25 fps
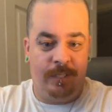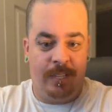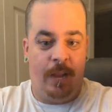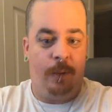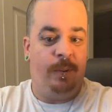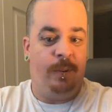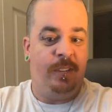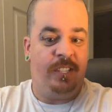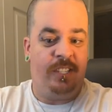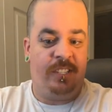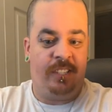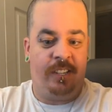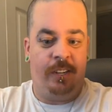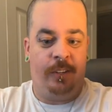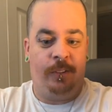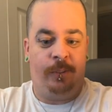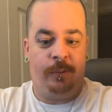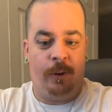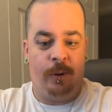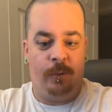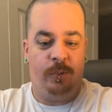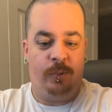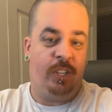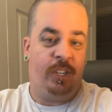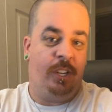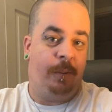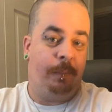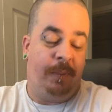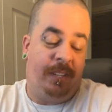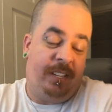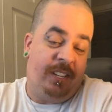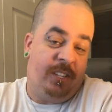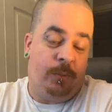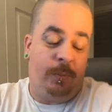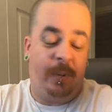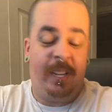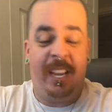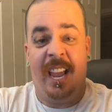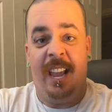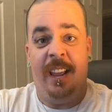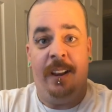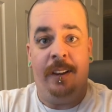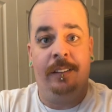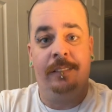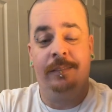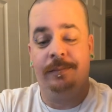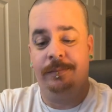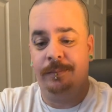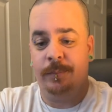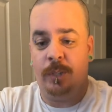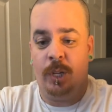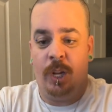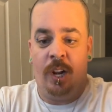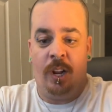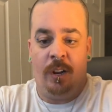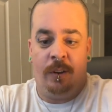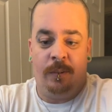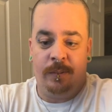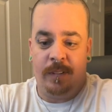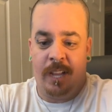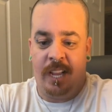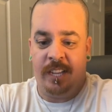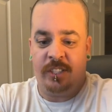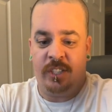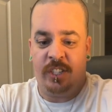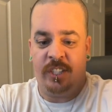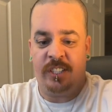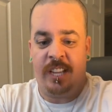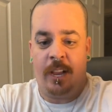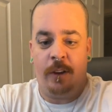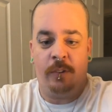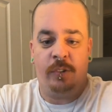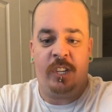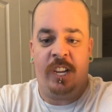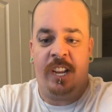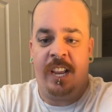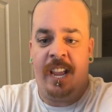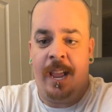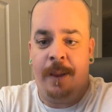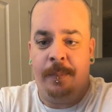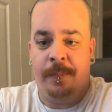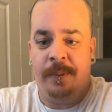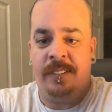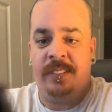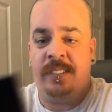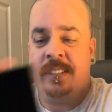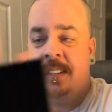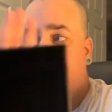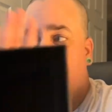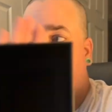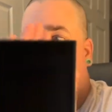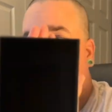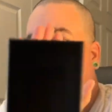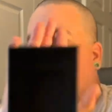Now we're just gonna throw shit because we can. That's just how shit happens.